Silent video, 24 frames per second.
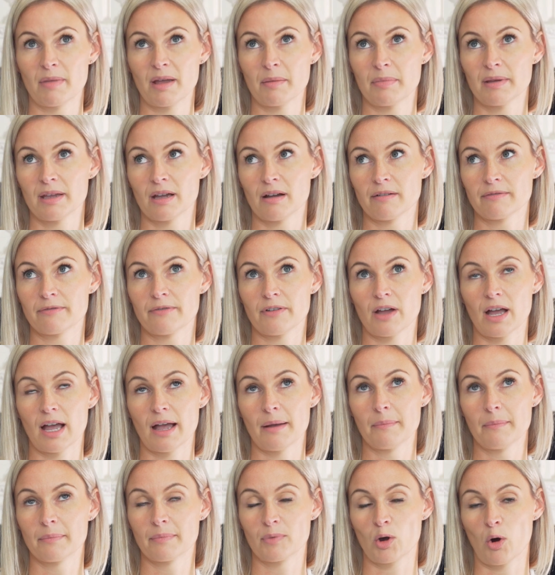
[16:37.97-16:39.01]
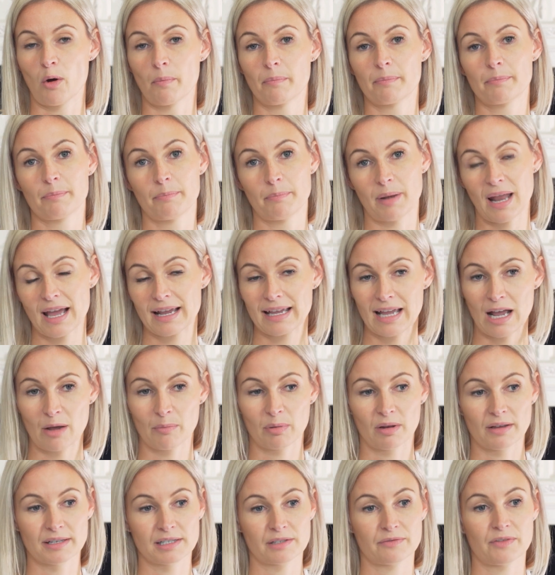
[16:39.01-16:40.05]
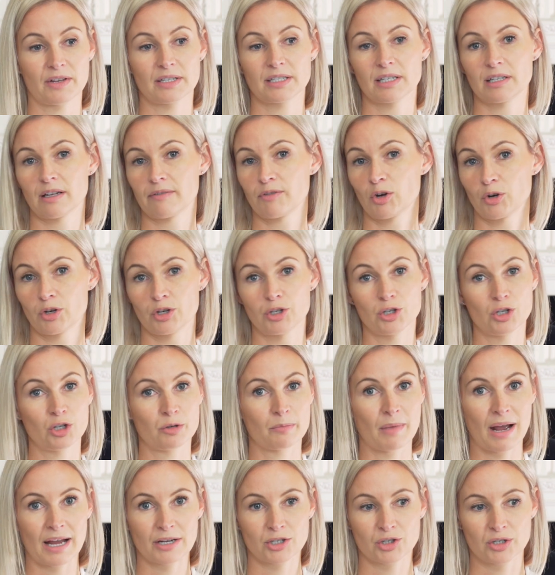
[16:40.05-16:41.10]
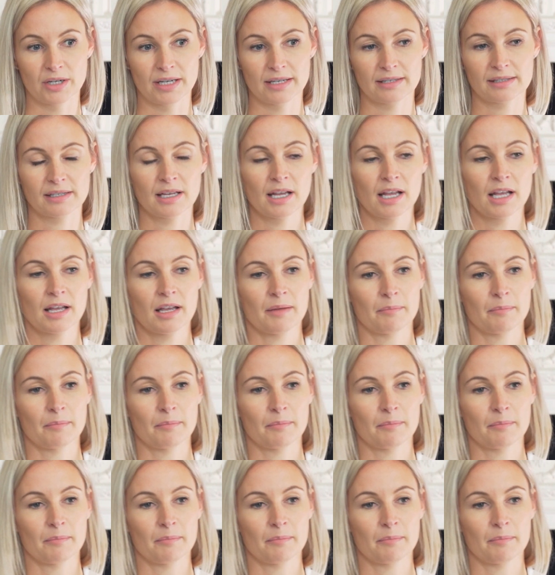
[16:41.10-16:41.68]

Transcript: Maybe I've got blackout blinds fitted. I've got a new mattress.